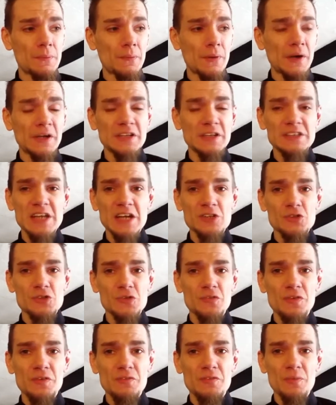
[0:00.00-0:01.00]
a
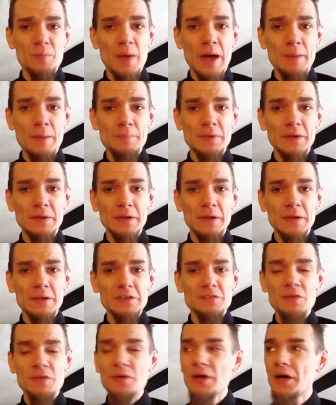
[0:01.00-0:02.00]
catastrophe from happening. And
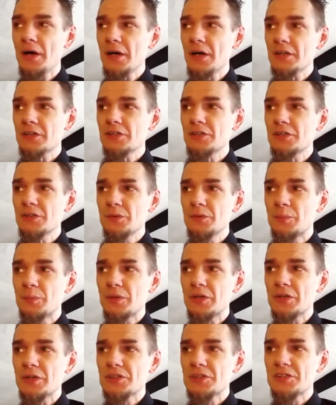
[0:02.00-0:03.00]
it's very hard to do
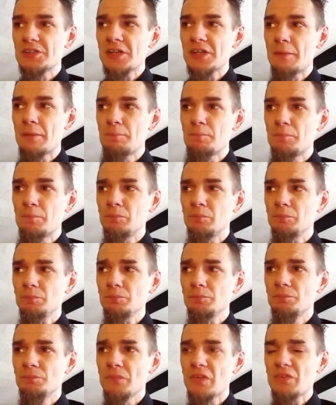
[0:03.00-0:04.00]
because
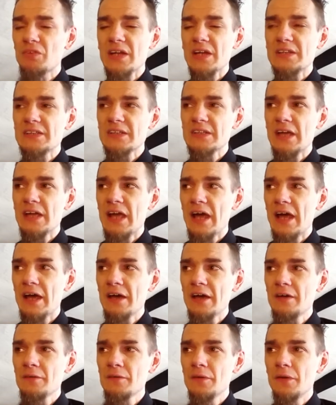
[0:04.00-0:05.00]
if it gets in the
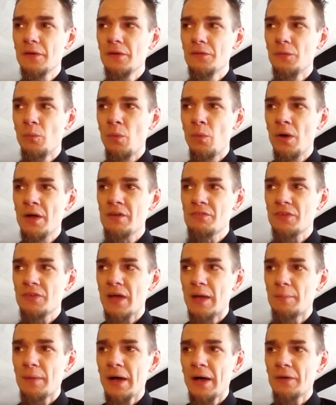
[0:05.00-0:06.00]
air, the what if
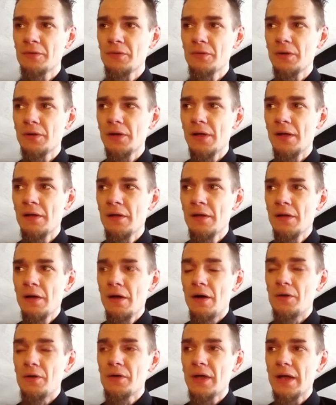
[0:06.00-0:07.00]
game, how do you clear?
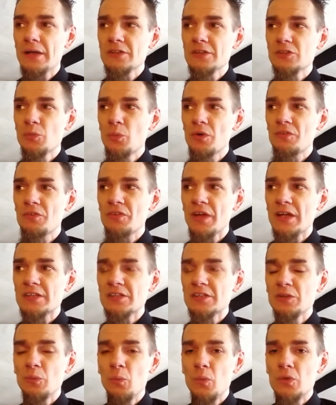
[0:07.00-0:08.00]
Okay, so what if it gets
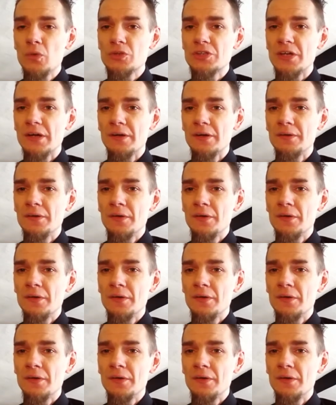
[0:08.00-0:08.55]
in the water?